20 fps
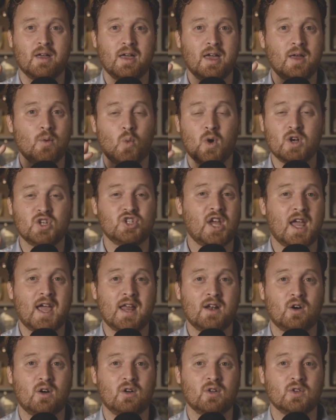and one
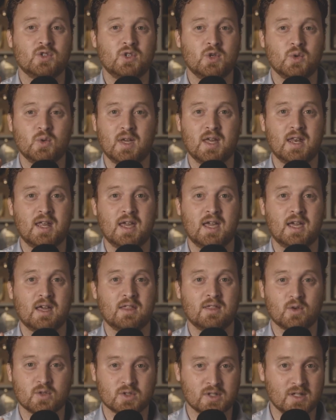channel to getting
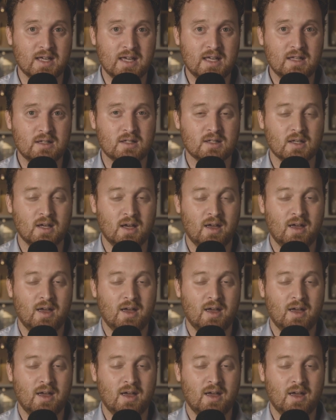those leads.